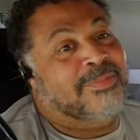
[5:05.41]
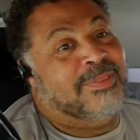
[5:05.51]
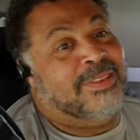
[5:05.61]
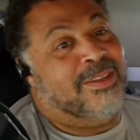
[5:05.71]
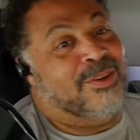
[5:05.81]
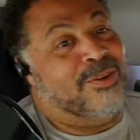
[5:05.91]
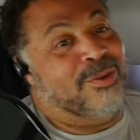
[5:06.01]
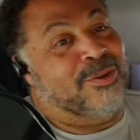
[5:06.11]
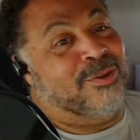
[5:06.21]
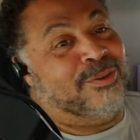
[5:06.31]

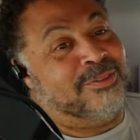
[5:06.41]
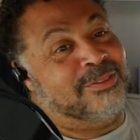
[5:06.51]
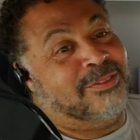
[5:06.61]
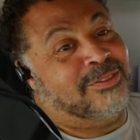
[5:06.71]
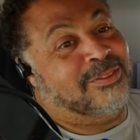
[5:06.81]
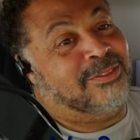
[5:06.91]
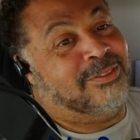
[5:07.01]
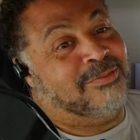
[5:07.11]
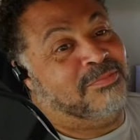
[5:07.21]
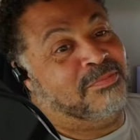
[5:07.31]

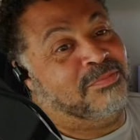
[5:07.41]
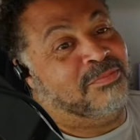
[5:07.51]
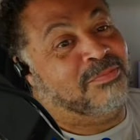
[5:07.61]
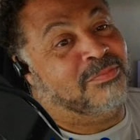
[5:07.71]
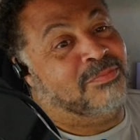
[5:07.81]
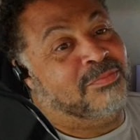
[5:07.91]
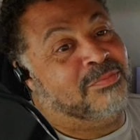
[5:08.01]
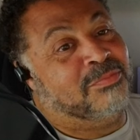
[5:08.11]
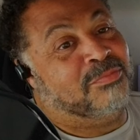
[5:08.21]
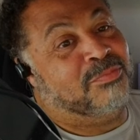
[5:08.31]

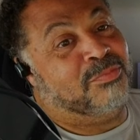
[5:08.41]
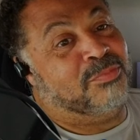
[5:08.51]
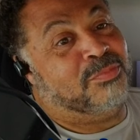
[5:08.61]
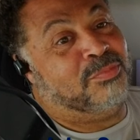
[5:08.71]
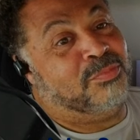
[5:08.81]
[no speech]